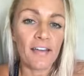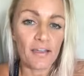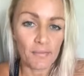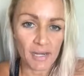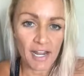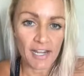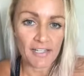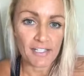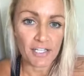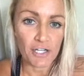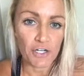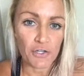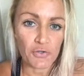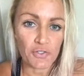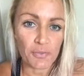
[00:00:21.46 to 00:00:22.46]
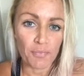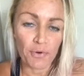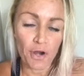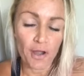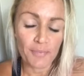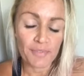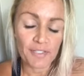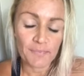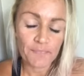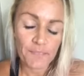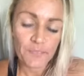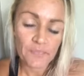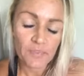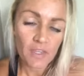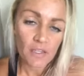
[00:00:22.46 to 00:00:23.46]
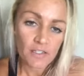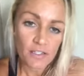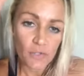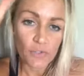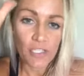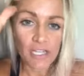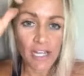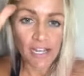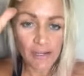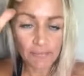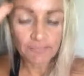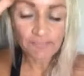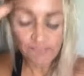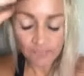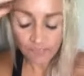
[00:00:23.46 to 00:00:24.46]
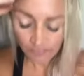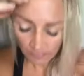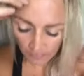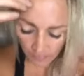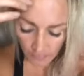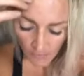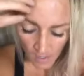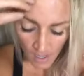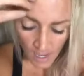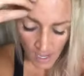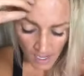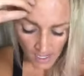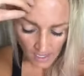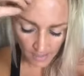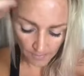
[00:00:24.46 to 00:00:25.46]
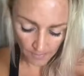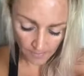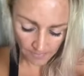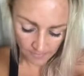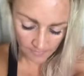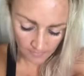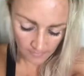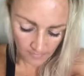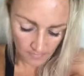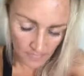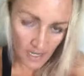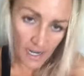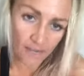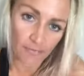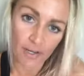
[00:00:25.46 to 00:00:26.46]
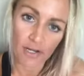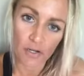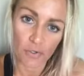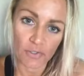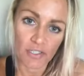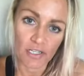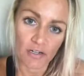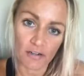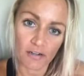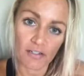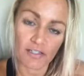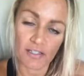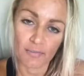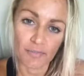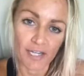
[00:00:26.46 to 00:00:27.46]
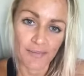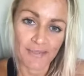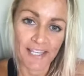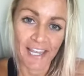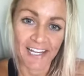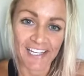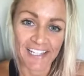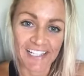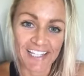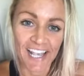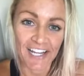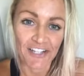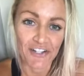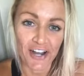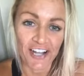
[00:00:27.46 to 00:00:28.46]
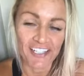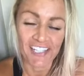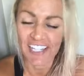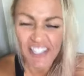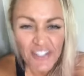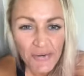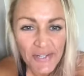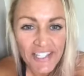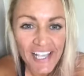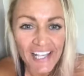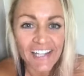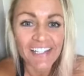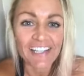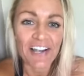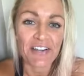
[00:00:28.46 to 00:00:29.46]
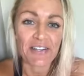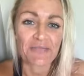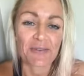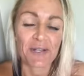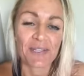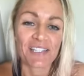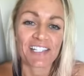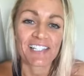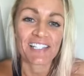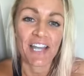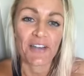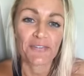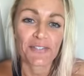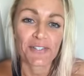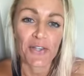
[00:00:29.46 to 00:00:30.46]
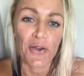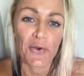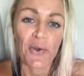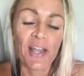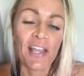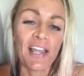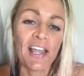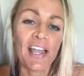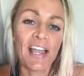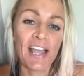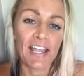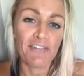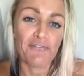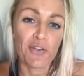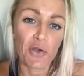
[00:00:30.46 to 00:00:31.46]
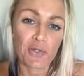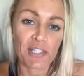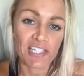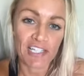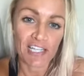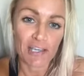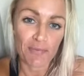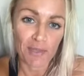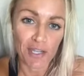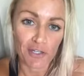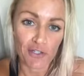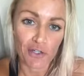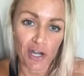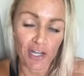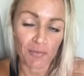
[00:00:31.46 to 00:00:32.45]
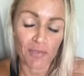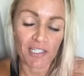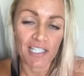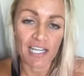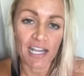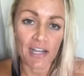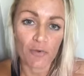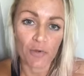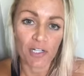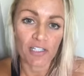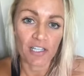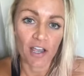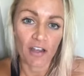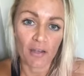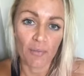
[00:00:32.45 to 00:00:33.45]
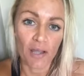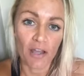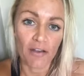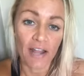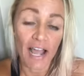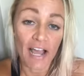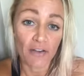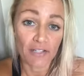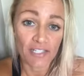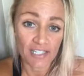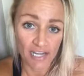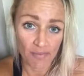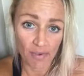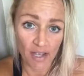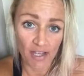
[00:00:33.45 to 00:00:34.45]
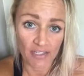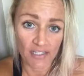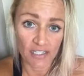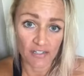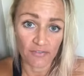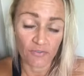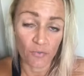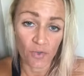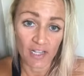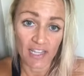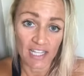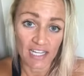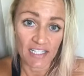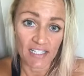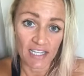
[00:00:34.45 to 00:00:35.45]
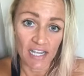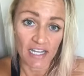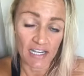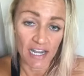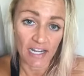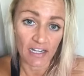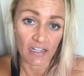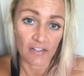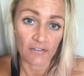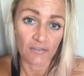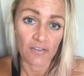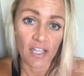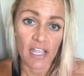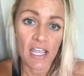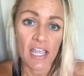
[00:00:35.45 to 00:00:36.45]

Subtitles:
I'm going to ask you to do some prompts. So today, I have my notes here because sometimes I get sidetracked. I get so excited talking about this stuff. So I have notes to keep me on track. But today I want to talk about how to stay positive when things get negative.